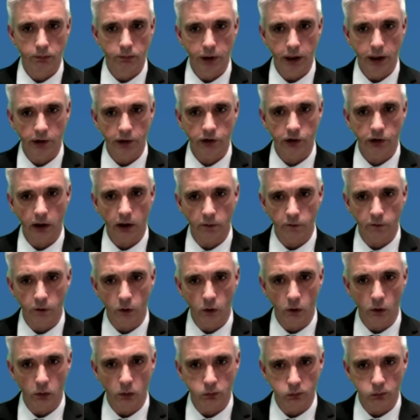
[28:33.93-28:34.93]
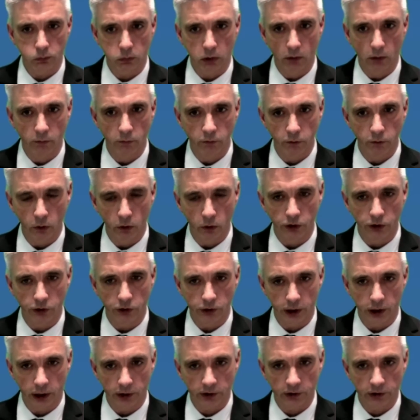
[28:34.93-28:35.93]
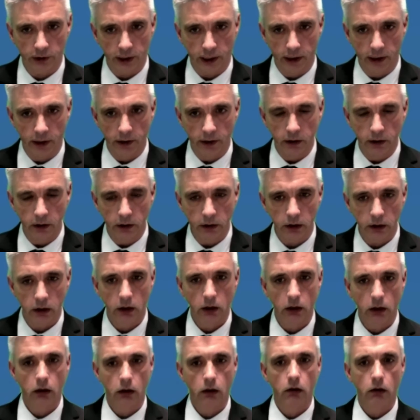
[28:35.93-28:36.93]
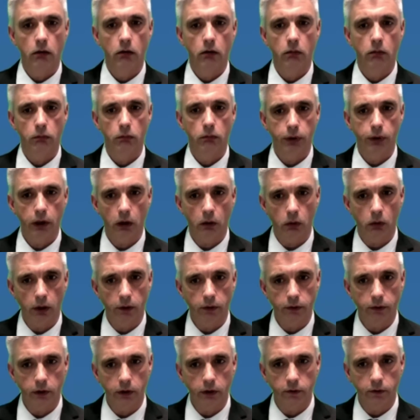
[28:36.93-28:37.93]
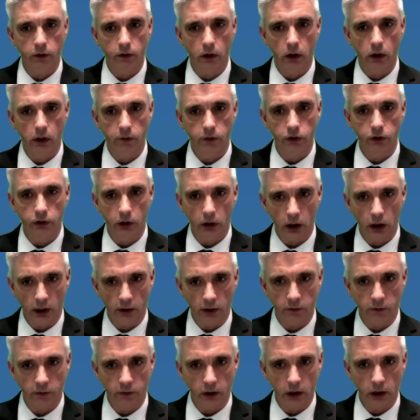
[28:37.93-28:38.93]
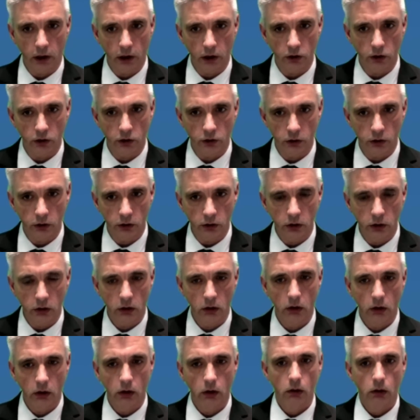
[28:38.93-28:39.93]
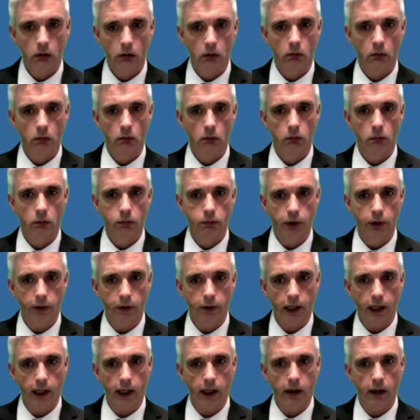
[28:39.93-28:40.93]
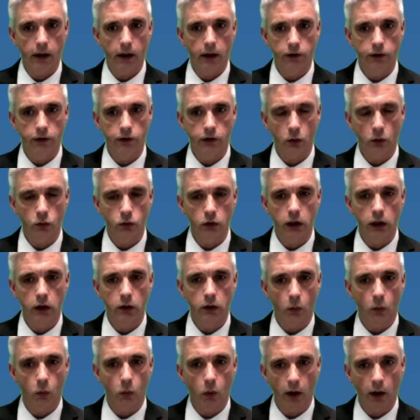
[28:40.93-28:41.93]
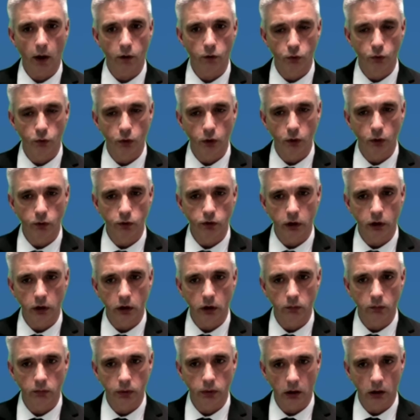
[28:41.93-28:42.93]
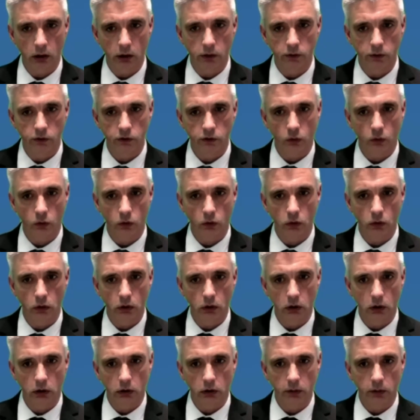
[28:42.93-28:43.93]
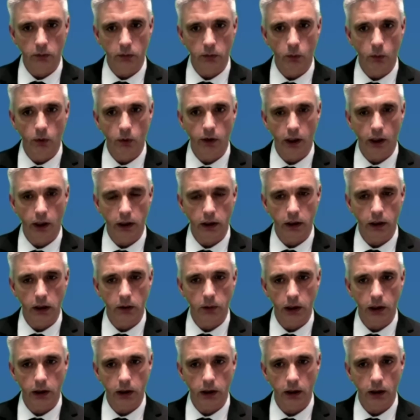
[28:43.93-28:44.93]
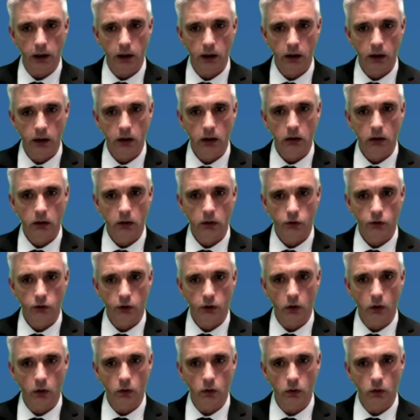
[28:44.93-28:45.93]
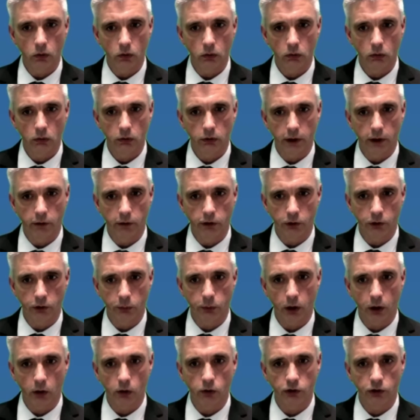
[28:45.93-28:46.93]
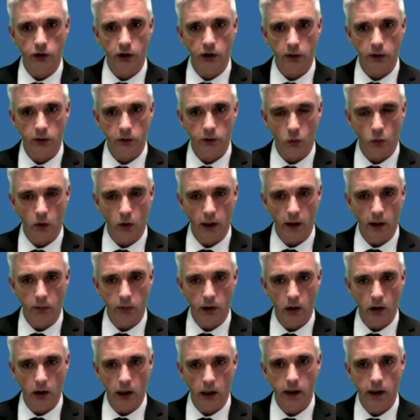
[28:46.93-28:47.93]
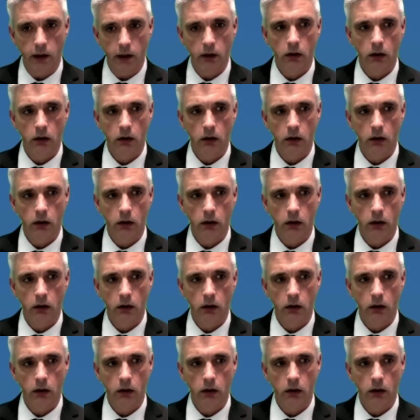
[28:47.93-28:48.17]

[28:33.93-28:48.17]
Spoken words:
BS 8414 is a test standard. BR 135 is a classification, but that is only the one route to compliance or agreement with ADB. So there is a process whereby